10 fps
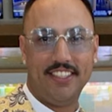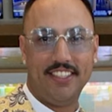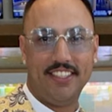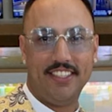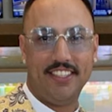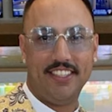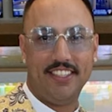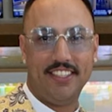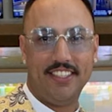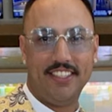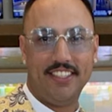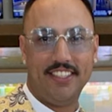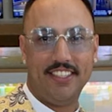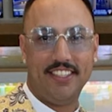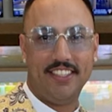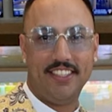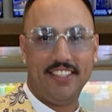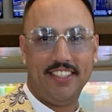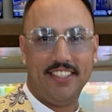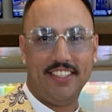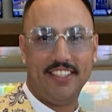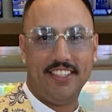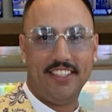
This person isn't speaking.